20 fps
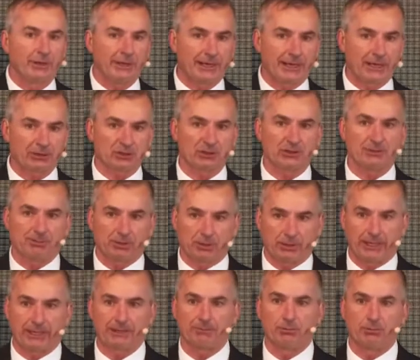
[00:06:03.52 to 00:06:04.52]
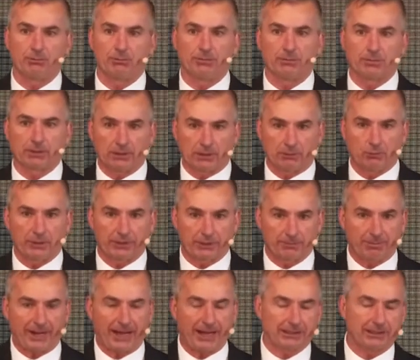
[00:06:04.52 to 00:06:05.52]
can actually plant, we
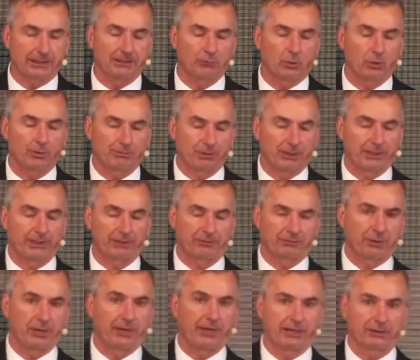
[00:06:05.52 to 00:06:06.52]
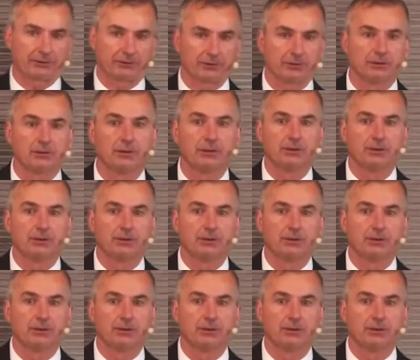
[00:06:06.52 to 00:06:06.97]
can pack in more plants per hectare.